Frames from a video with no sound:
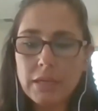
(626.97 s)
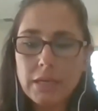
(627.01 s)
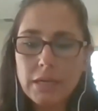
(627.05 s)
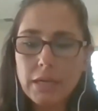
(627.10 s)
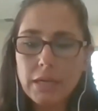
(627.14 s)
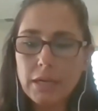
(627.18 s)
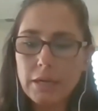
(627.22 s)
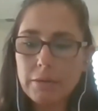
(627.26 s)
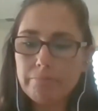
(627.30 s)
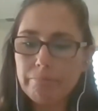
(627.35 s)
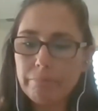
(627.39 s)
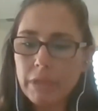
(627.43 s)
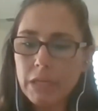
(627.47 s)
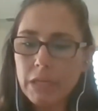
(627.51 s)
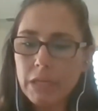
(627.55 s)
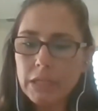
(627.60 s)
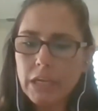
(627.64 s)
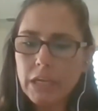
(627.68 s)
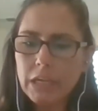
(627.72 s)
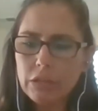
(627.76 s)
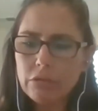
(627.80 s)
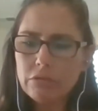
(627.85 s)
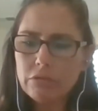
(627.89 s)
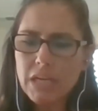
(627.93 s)

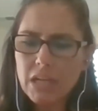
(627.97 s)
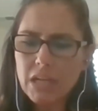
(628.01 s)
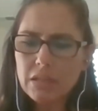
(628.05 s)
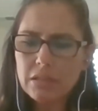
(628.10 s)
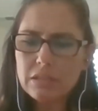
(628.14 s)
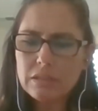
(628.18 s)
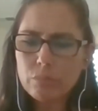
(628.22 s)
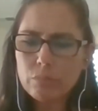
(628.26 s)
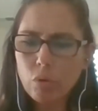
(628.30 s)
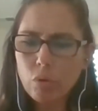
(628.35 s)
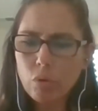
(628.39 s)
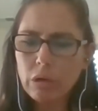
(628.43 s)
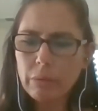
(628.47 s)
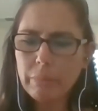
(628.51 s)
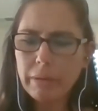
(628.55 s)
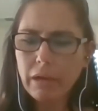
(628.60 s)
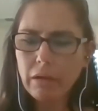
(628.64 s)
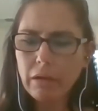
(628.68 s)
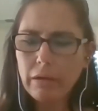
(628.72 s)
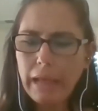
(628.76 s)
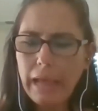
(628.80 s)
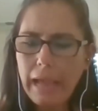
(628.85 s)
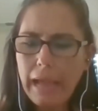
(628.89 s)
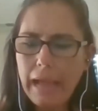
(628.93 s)
Can you tell us more
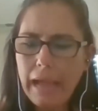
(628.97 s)
about